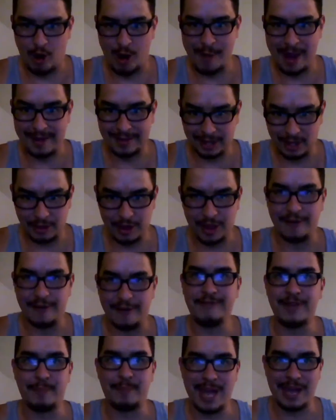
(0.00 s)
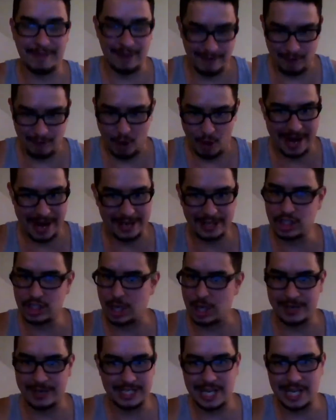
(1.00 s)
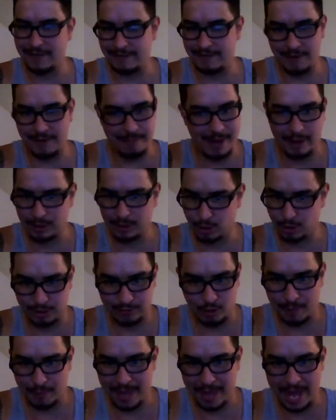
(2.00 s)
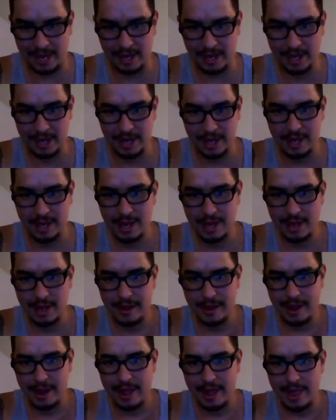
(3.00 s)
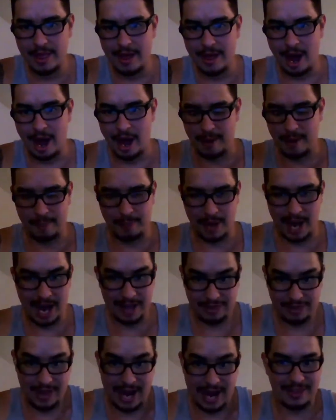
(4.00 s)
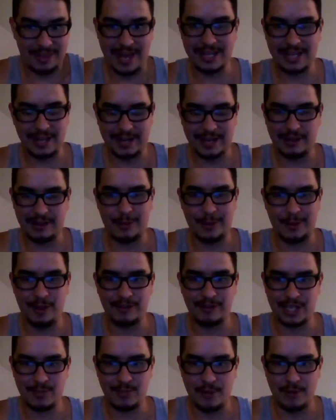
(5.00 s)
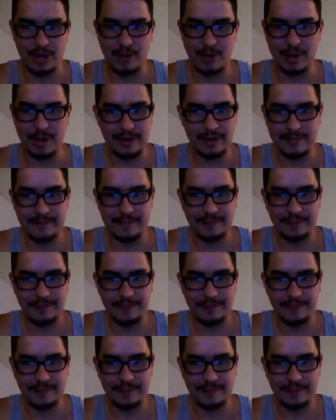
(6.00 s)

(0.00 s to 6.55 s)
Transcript: format, like the PFL format is so much different from Bellator's format. But I think the UFC won't do it.